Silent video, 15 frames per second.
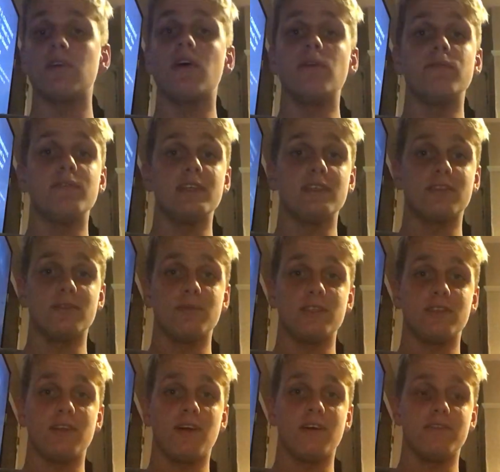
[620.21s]
hopefully it's going to be
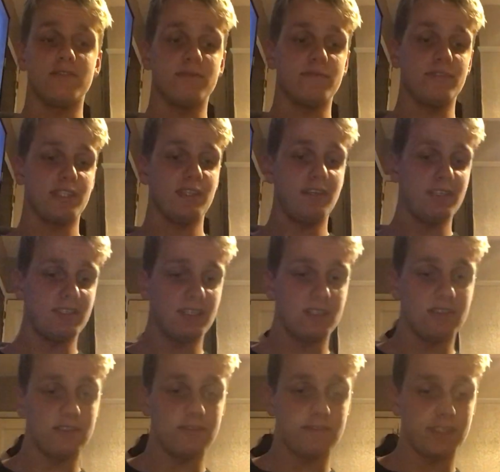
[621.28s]
the start of something nice
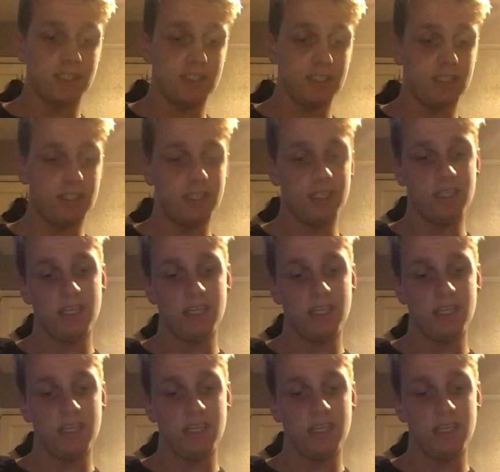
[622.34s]
and something new.